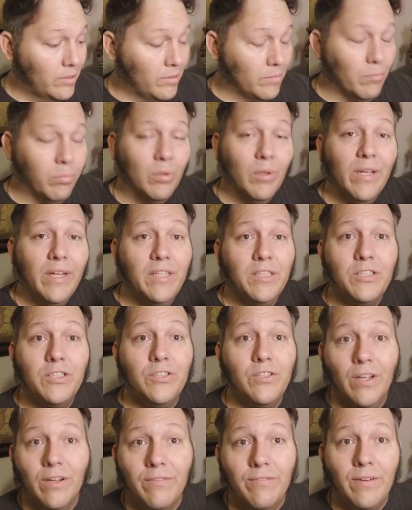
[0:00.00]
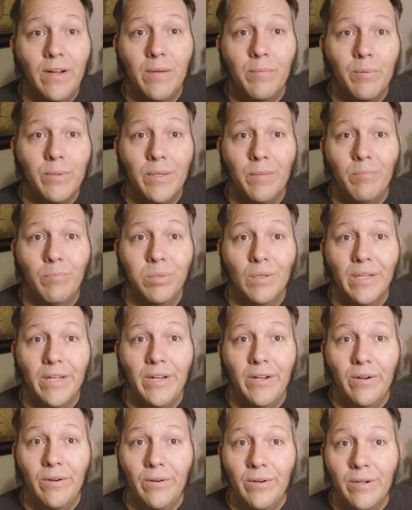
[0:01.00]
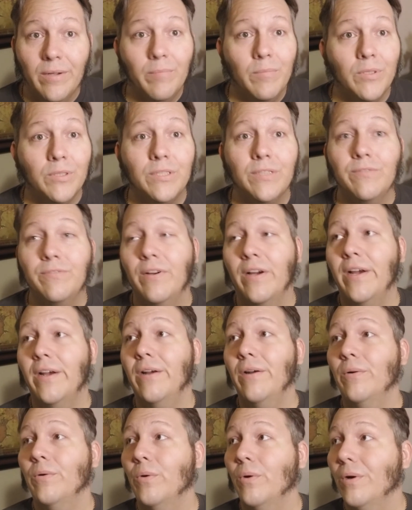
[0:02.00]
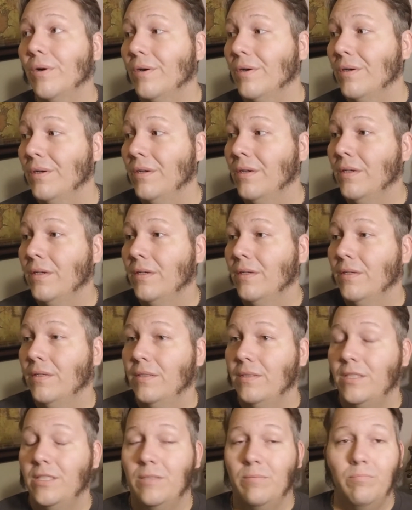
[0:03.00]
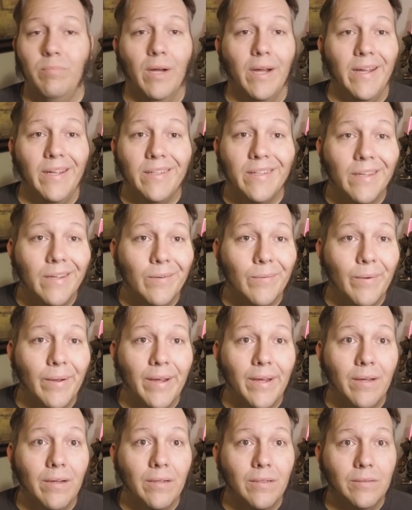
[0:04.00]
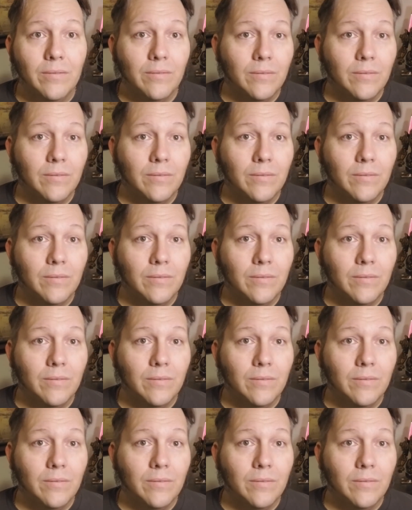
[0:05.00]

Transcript: blend stuff up with a blender and emulsifier or just buy it that way.